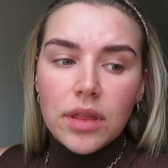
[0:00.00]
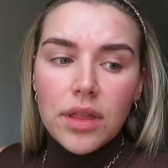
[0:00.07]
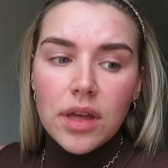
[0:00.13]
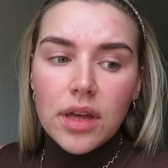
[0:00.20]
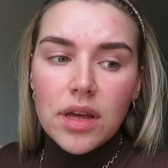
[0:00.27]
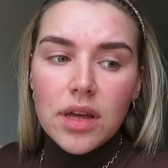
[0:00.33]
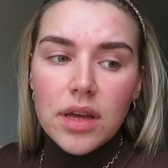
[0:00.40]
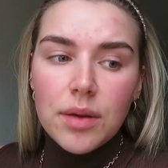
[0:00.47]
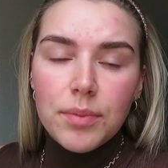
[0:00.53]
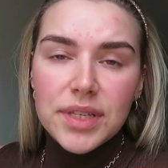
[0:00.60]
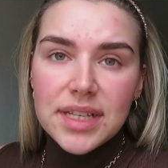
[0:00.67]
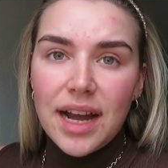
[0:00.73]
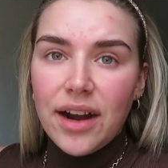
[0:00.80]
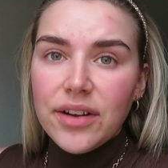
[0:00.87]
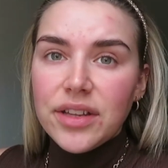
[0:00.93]
the
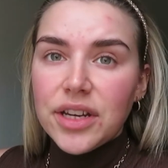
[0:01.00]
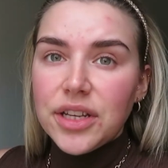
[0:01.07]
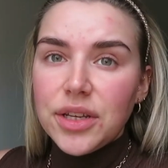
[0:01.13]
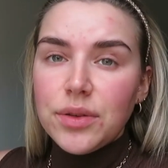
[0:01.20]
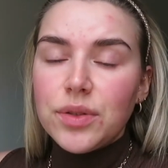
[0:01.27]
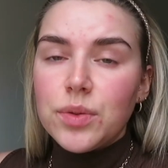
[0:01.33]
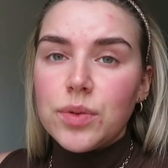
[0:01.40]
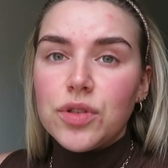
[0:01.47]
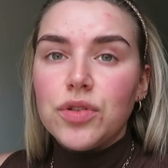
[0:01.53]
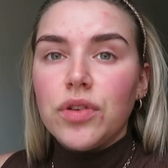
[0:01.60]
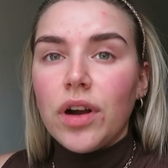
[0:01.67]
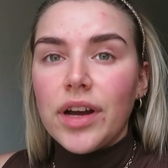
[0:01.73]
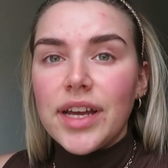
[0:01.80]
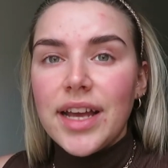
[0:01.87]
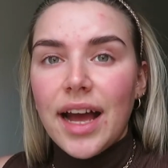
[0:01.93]
mascara that I used was
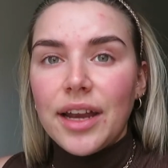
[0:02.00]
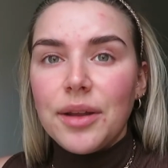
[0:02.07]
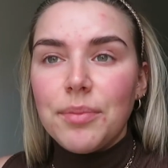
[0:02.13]
dry and